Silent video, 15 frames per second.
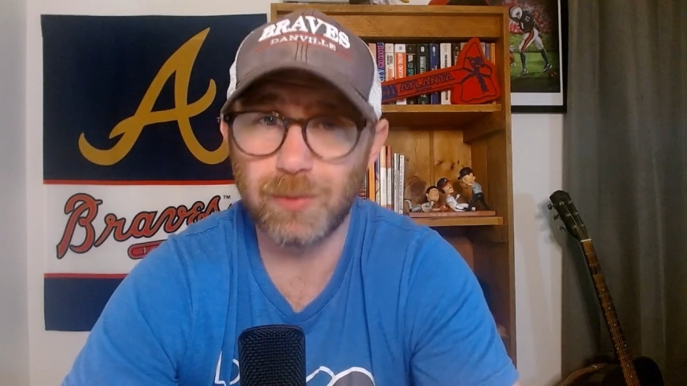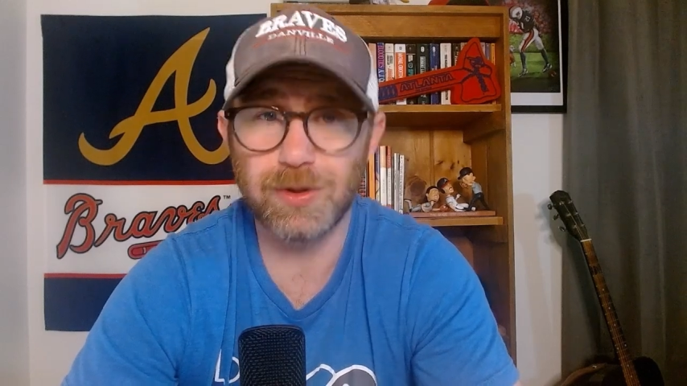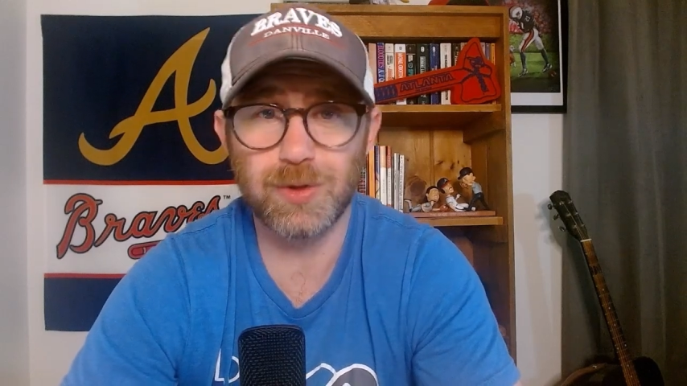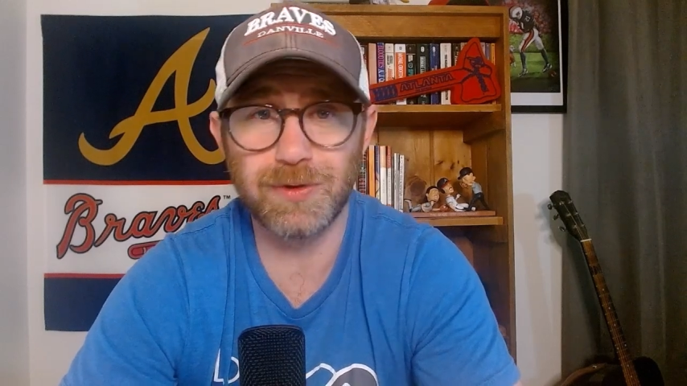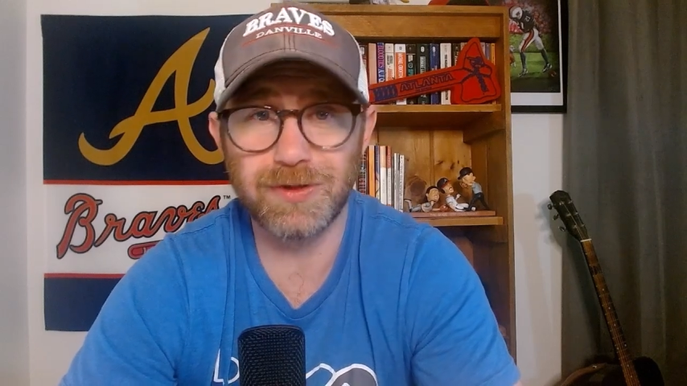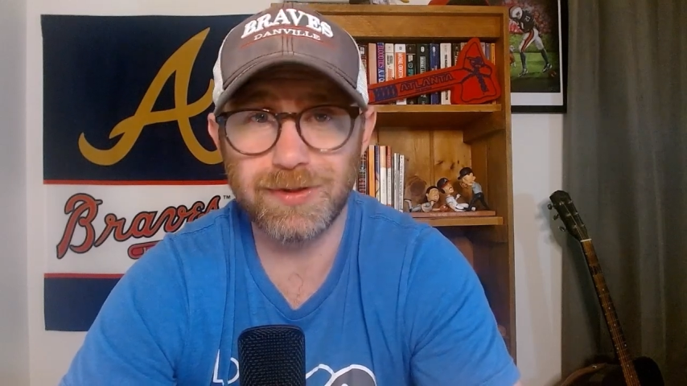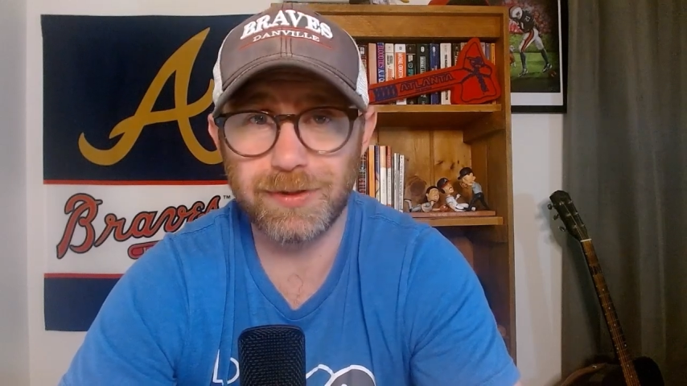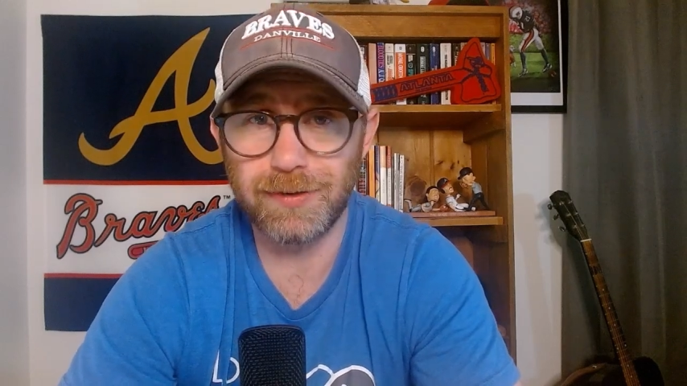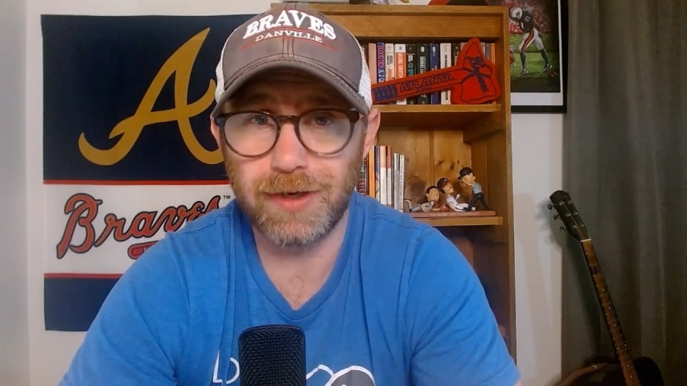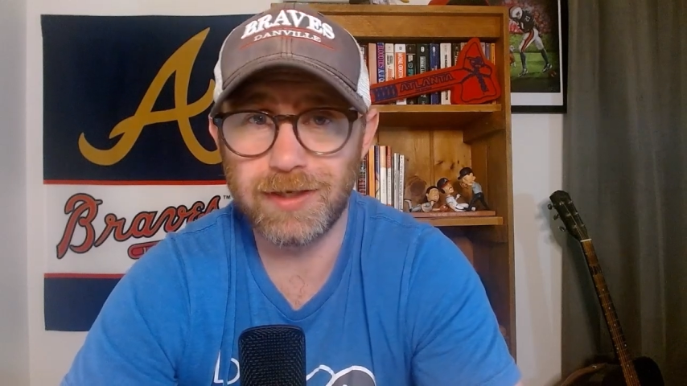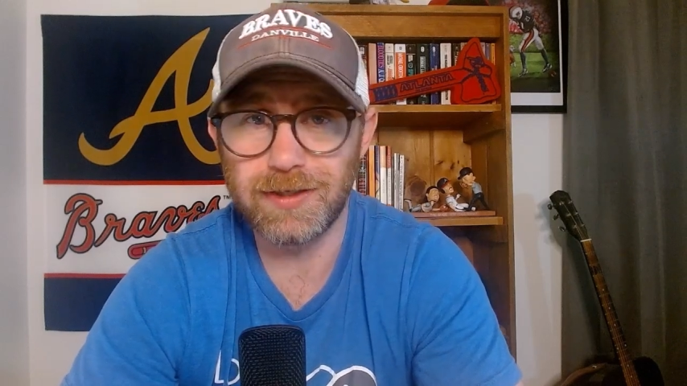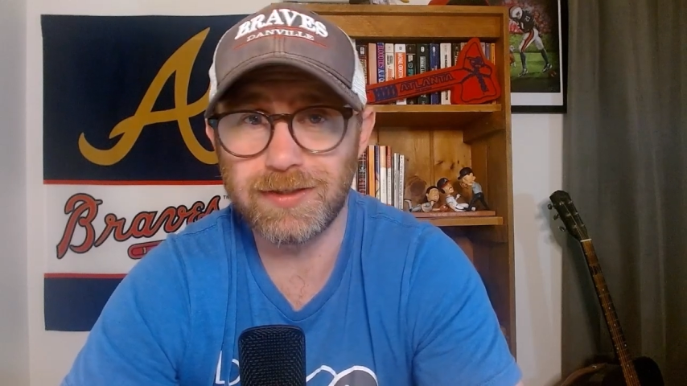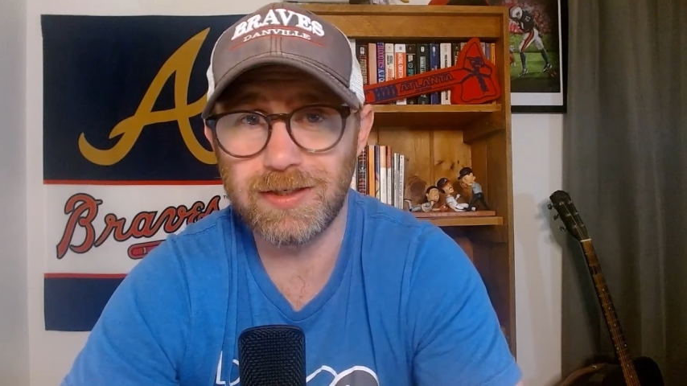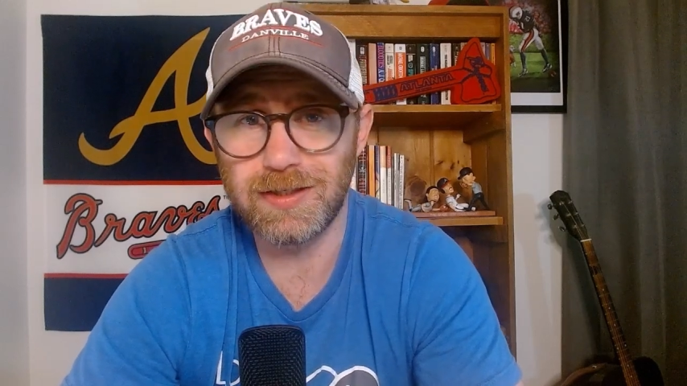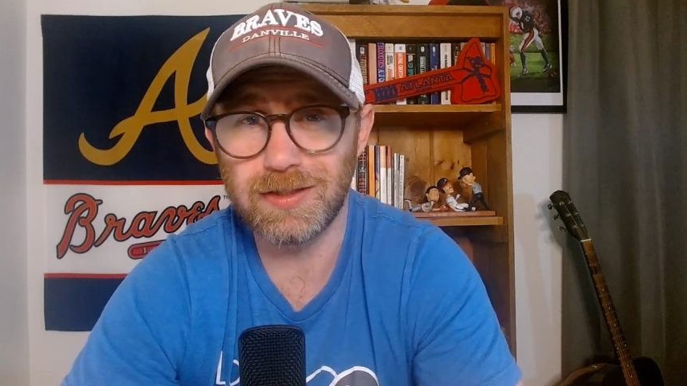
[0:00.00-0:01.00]
which was a
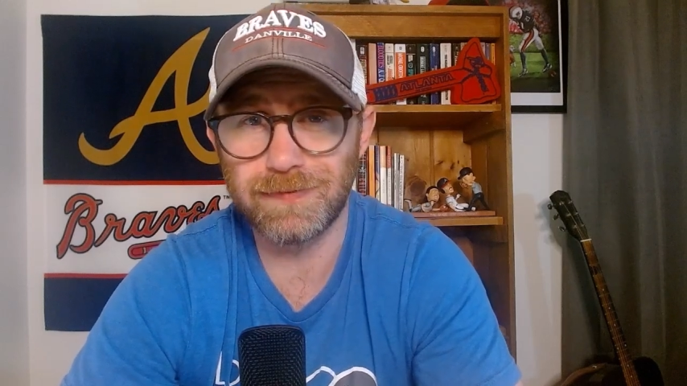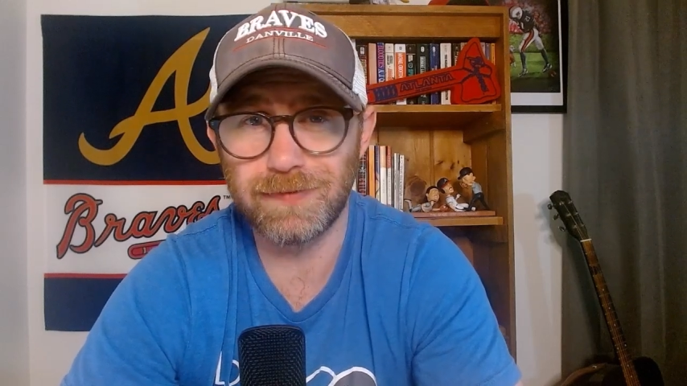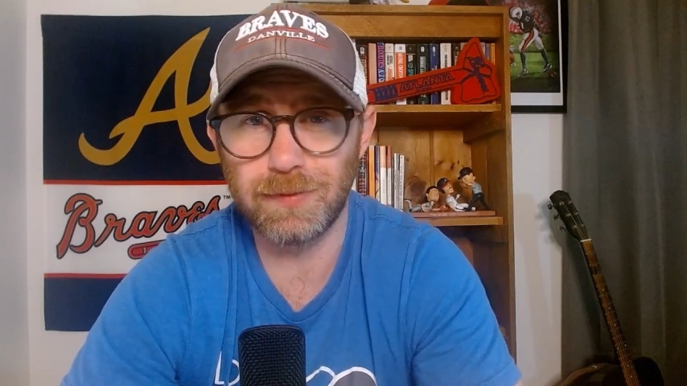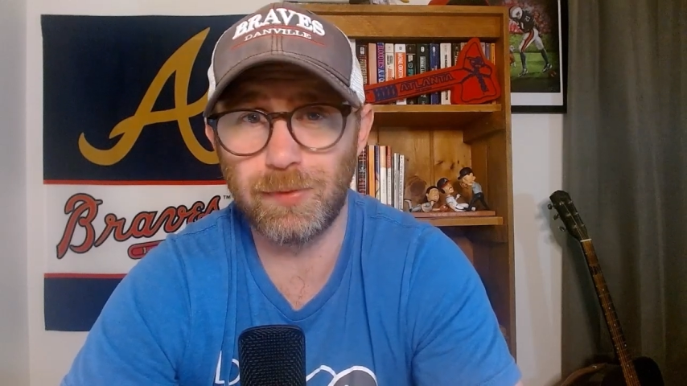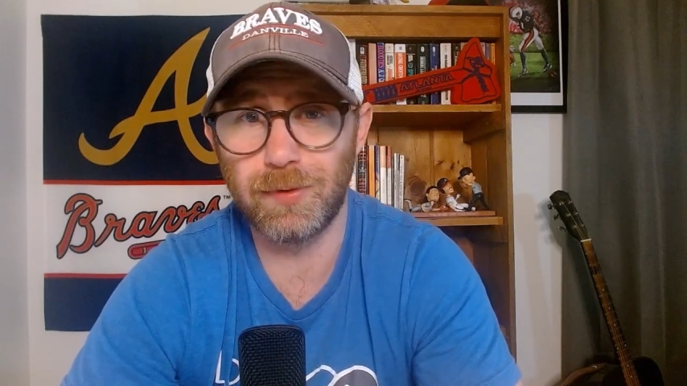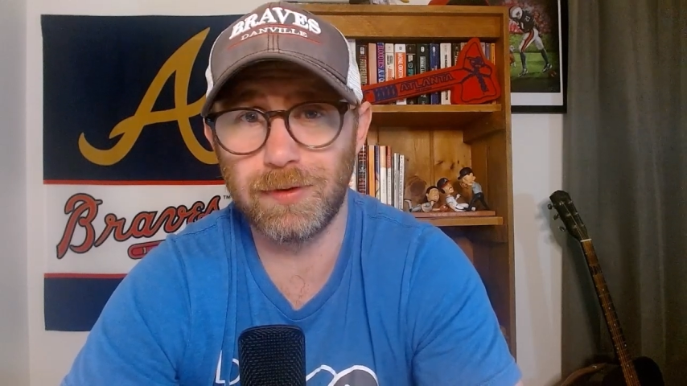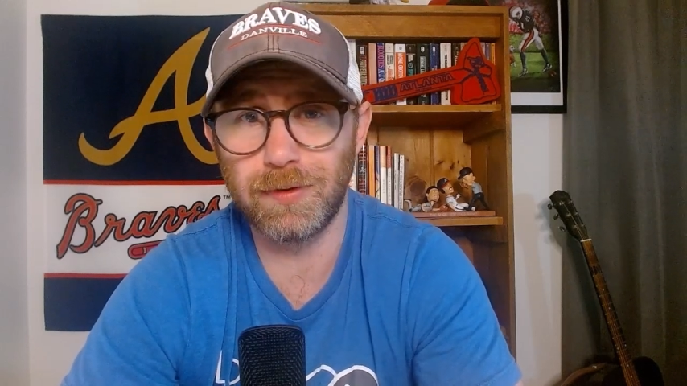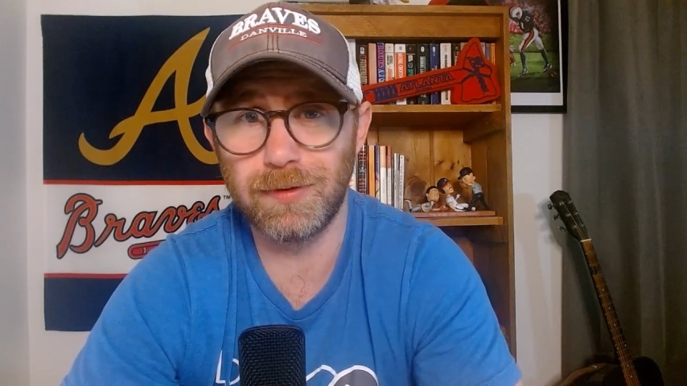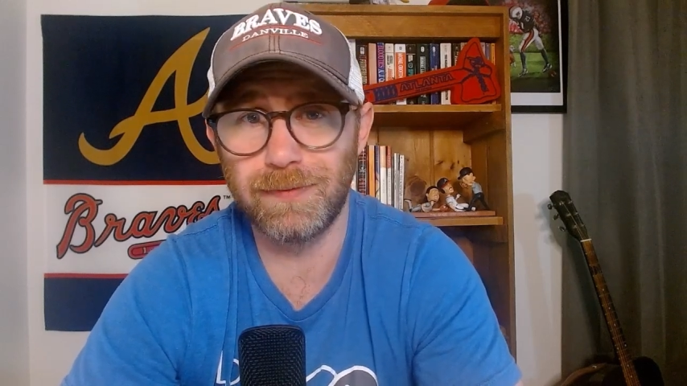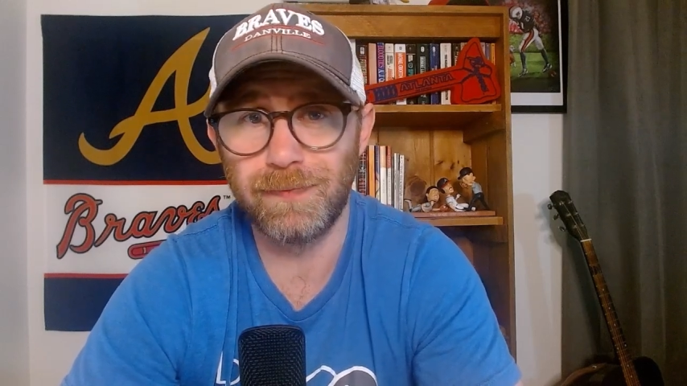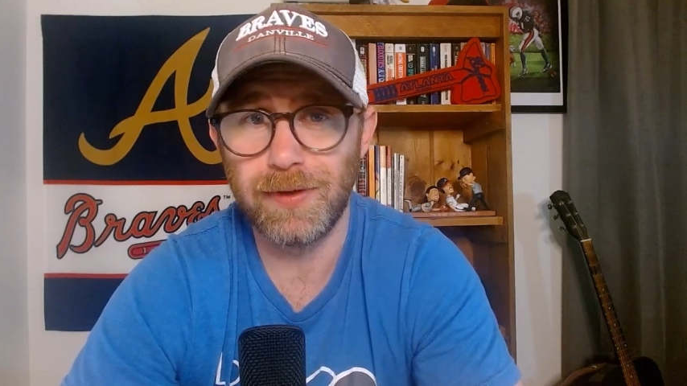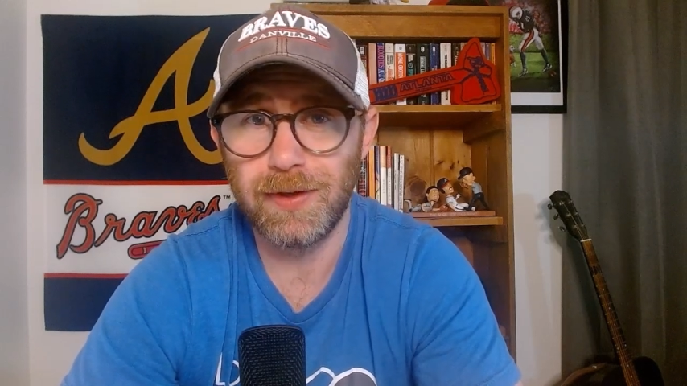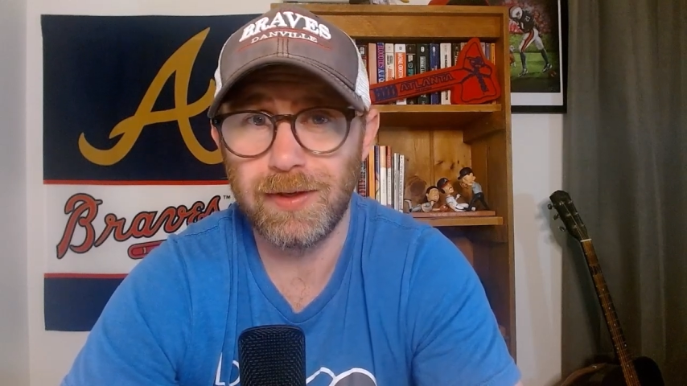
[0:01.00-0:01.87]
great season for Morton.